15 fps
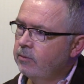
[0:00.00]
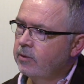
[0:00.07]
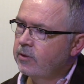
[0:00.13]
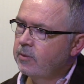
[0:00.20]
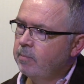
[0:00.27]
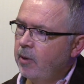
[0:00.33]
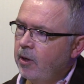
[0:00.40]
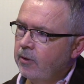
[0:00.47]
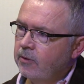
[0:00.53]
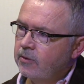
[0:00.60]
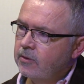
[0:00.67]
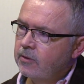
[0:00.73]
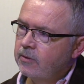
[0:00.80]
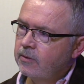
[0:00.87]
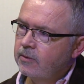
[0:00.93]

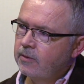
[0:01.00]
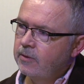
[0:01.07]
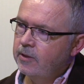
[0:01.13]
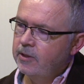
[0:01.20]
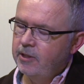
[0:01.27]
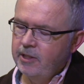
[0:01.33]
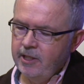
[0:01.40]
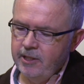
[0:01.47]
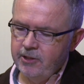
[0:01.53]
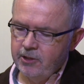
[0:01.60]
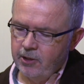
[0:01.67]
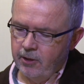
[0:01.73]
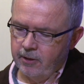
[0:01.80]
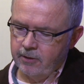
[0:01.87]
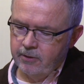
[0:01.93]
response, the
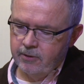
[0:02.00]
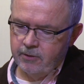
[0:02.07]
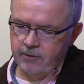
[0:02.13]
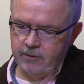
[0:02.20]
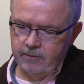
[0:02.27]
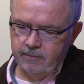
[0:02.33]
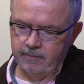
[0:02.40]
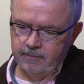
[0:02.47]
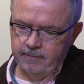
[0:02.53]
detox.